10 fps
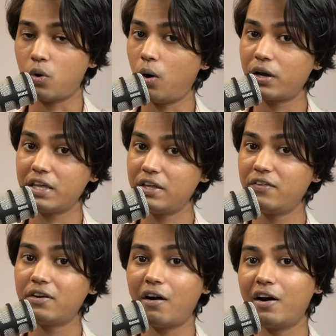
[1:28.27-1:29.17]
or
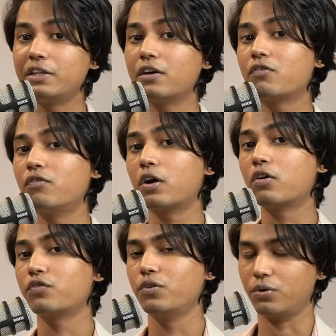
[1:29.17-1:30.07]
even either one
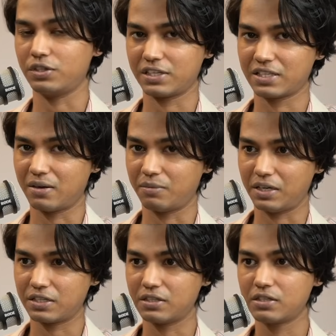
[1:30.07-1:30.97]
of those
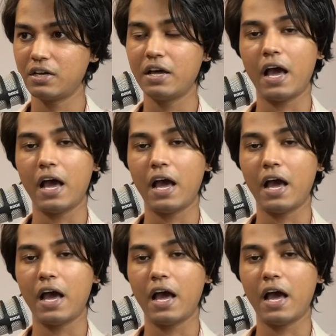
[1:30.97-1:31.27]
examinations,